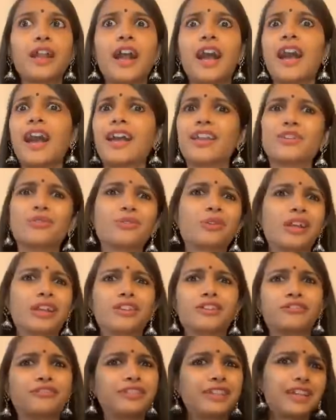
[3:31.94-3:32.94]
Are you
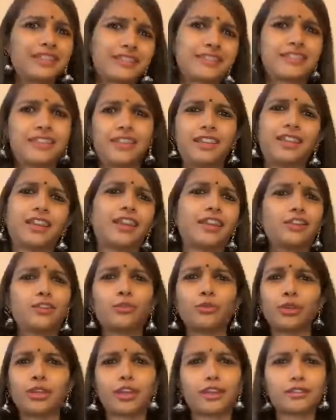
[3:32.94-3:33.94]
kind of dusting and
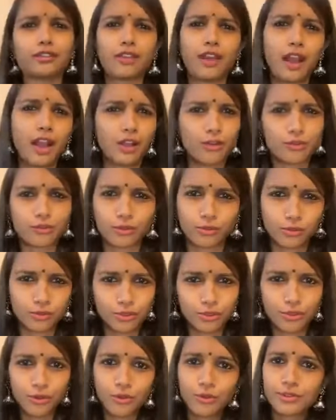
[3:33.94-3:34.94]
doing other household
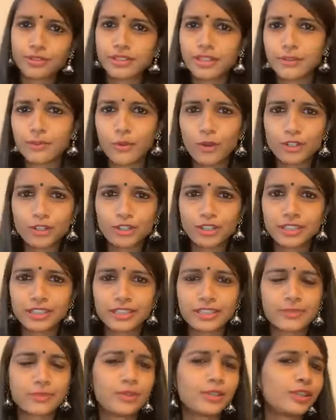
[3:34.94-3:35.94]
chores and watching
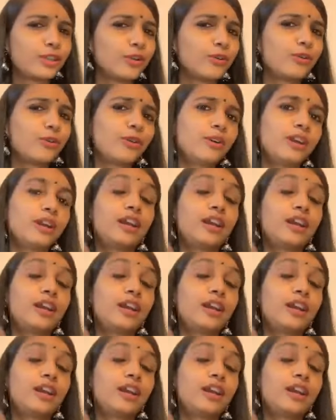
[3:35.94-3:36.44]
this video?